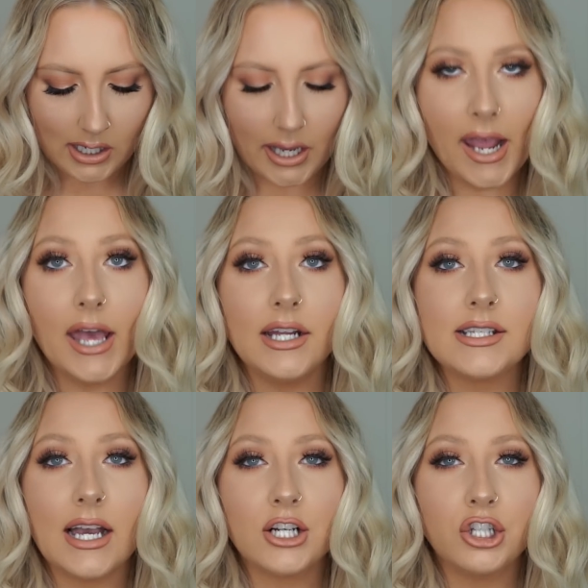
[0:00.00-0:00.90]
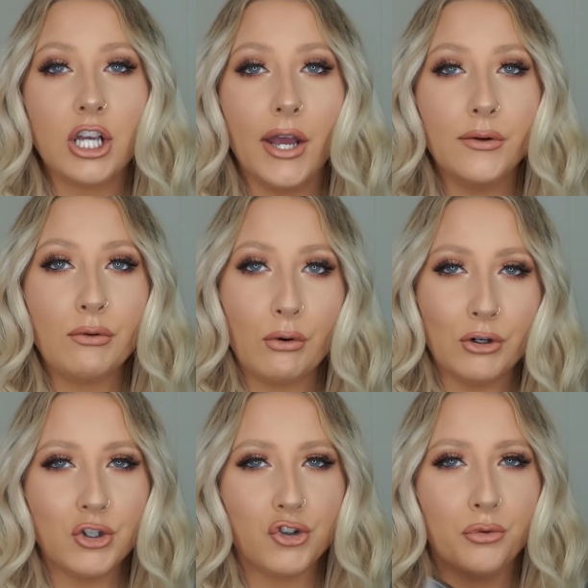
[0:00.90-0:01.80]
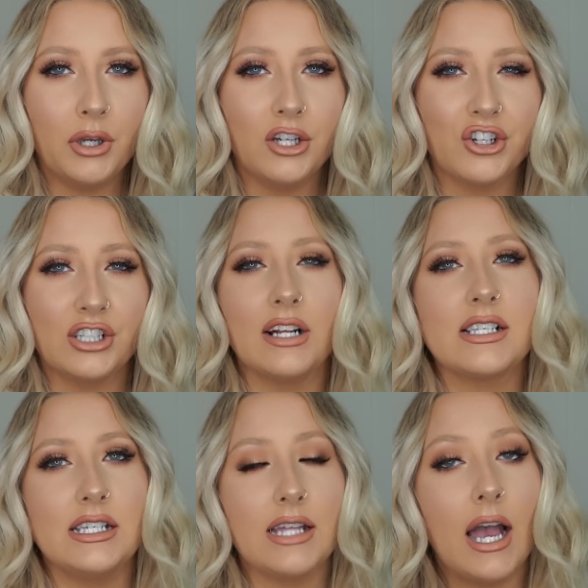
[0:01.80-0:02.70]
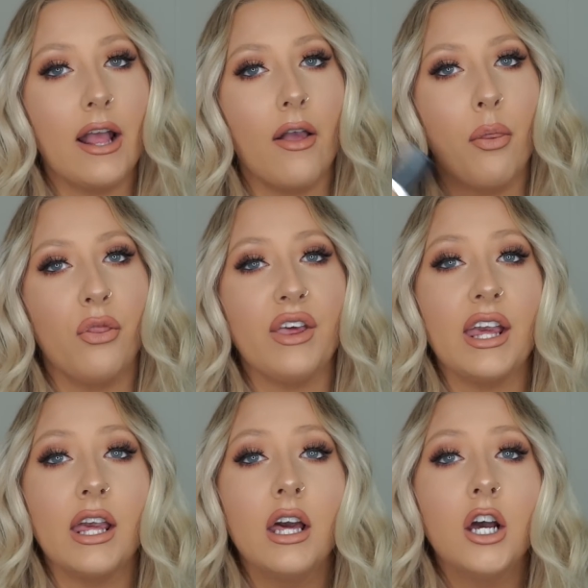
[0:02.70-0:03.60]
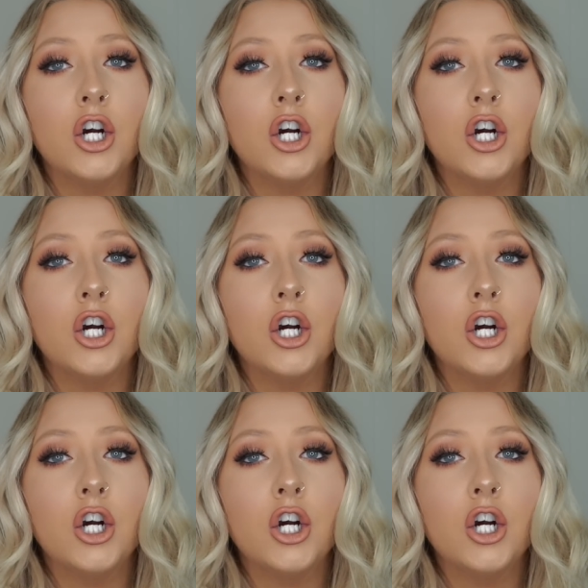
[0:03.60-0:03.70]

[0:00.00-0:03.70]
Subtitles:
and it's actually kind of orange for me, and you're going to see that in the